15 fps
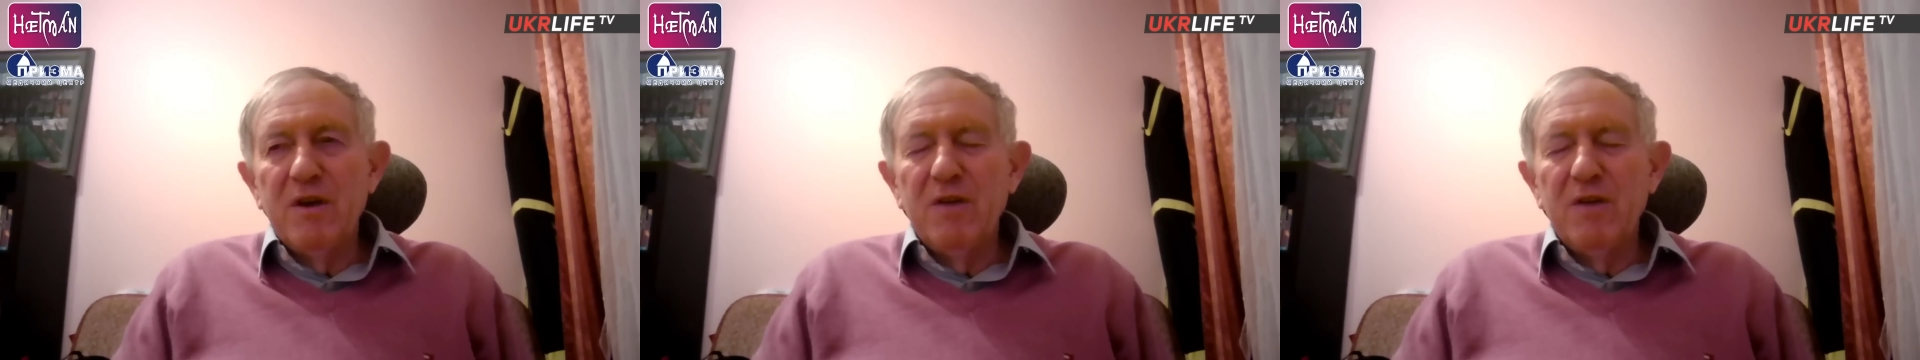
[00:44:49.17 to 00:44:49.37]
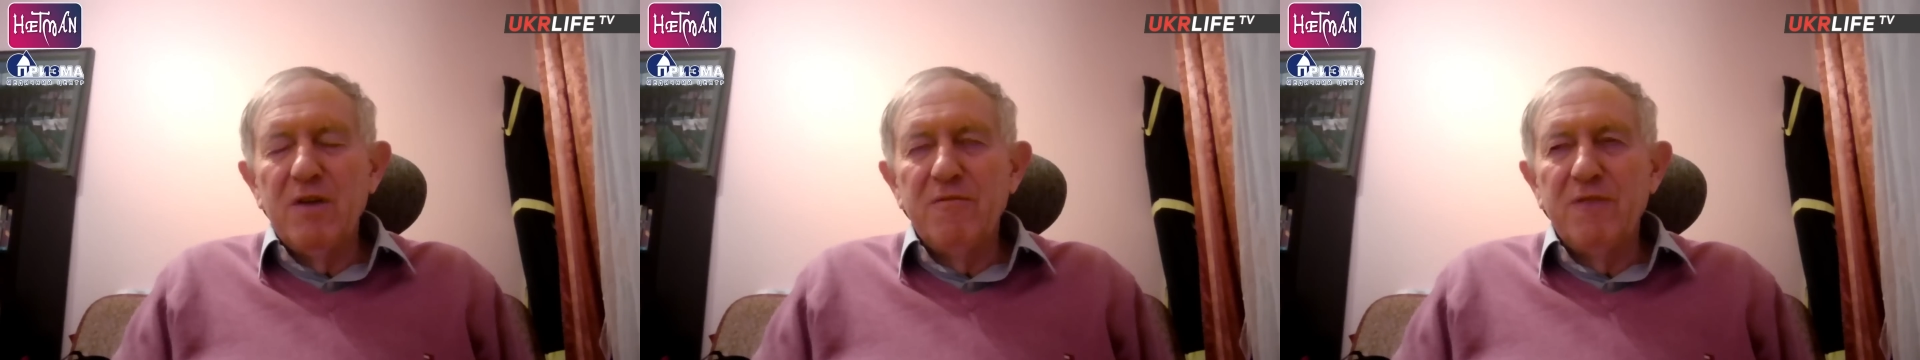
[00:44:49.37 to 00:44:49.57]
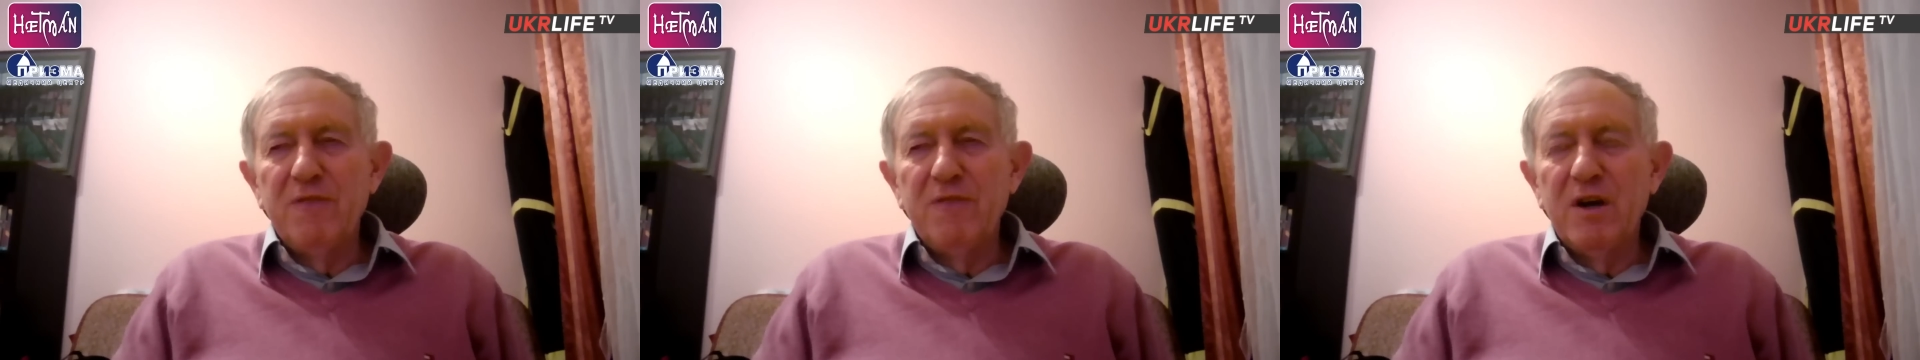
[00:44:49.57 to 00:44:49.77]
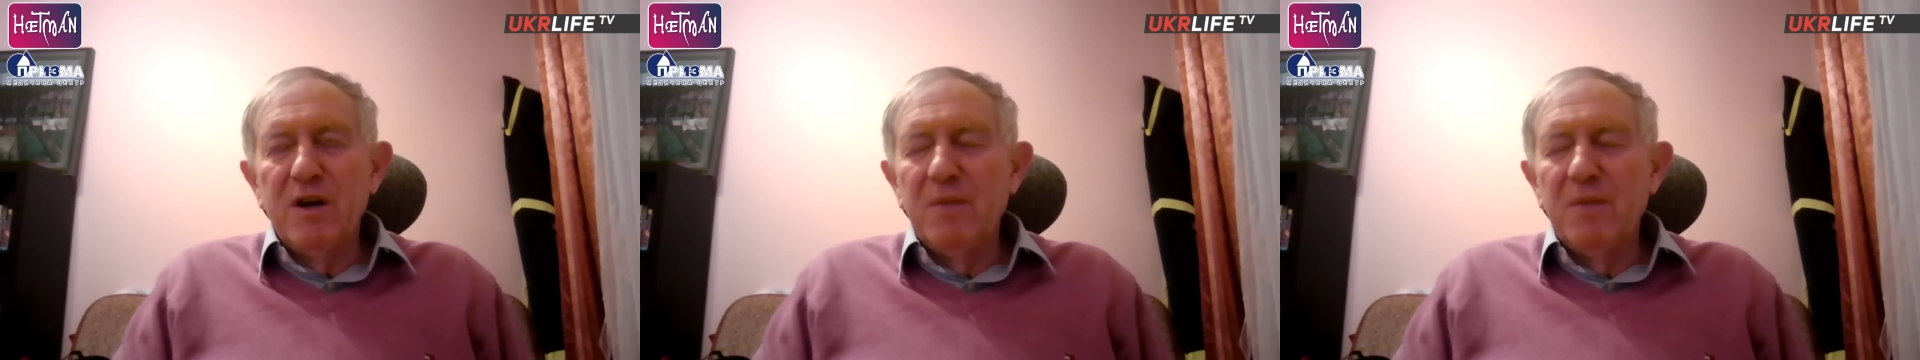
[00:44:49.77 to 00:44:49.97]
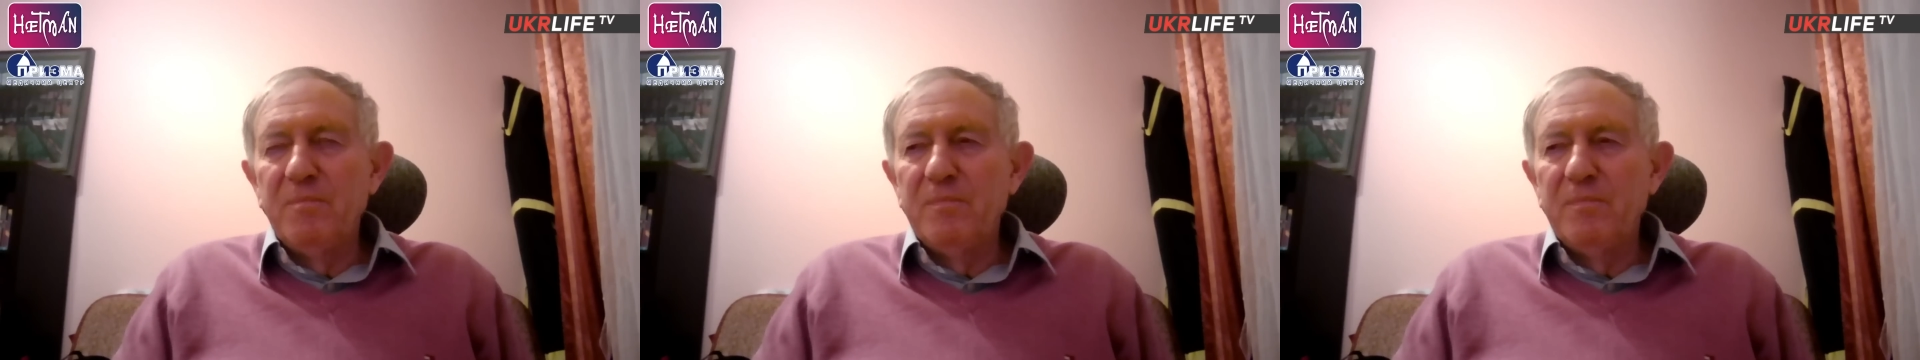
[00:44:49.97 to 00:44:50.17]

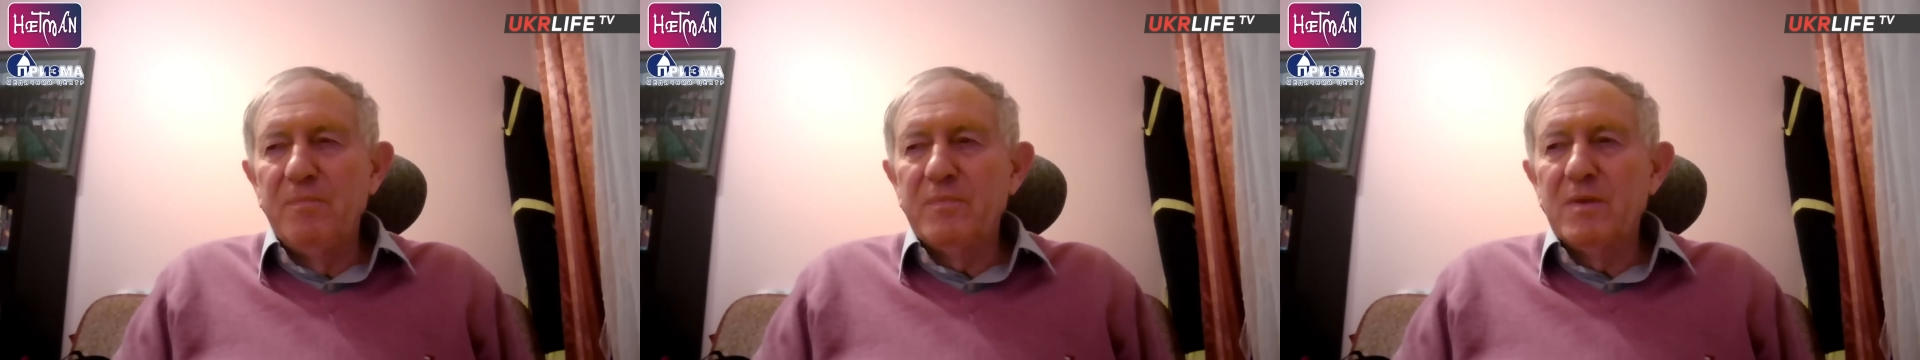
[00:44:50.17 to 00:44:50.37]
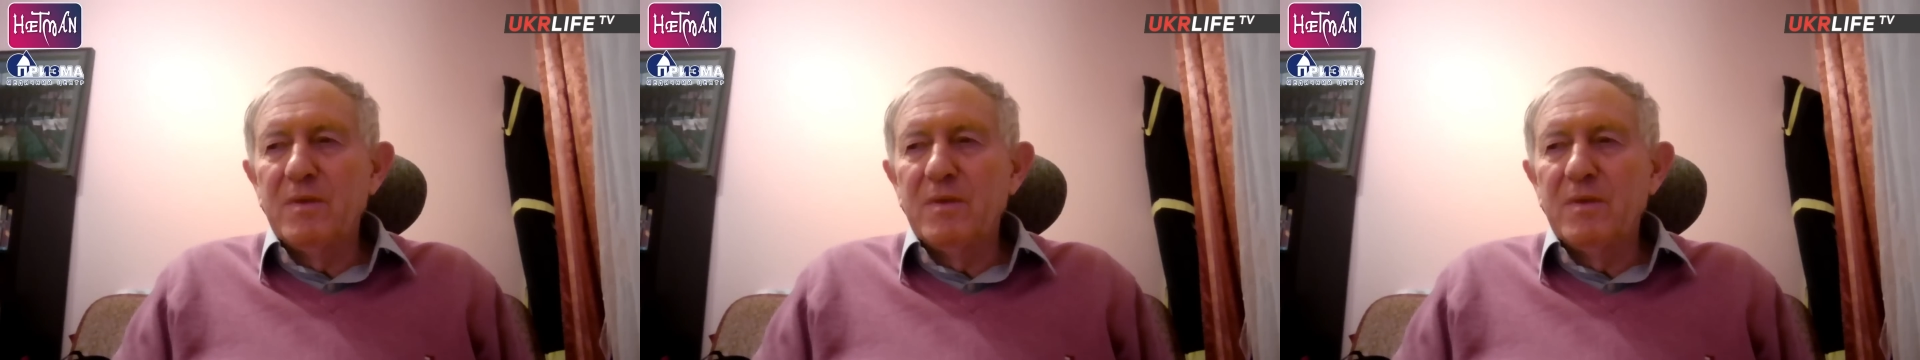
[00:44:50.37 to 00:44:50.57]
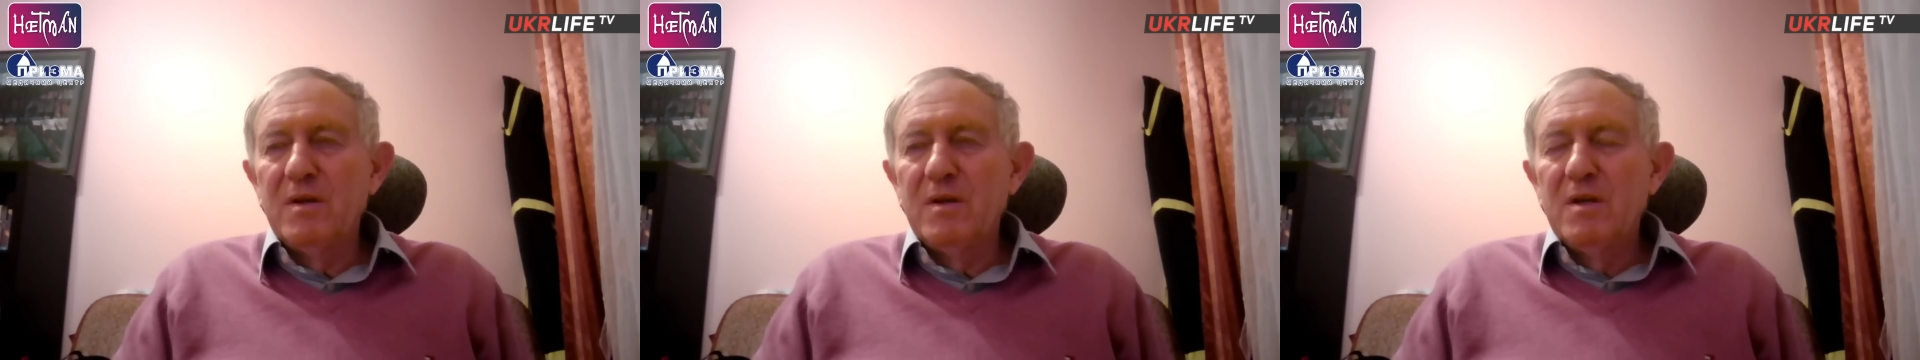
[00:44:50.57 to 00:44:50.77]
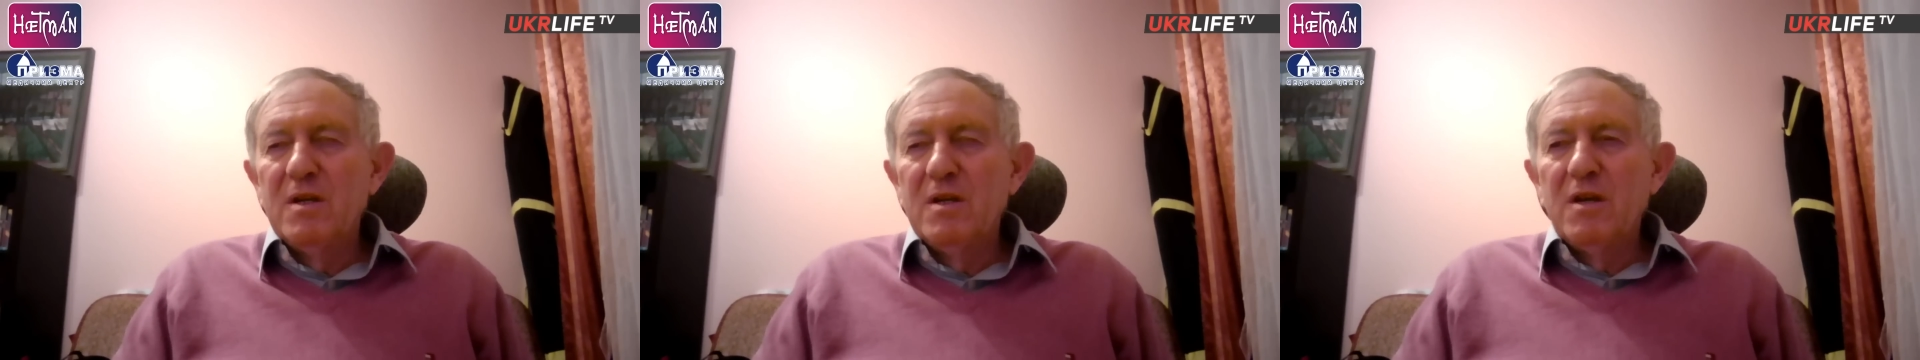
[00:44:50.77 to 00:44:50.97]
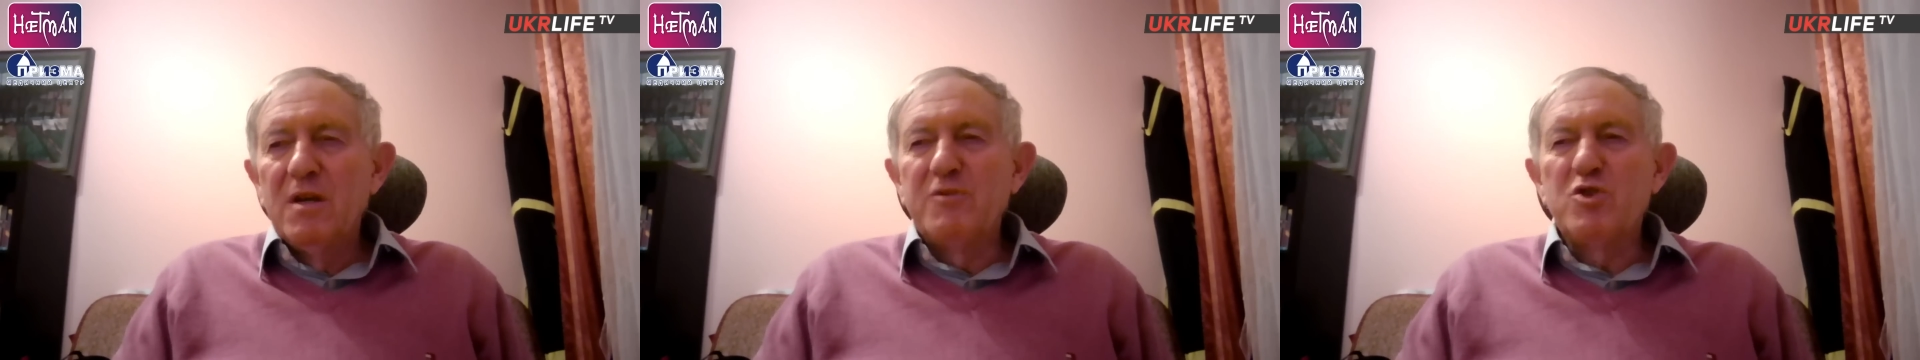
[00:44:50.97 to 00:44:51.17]
of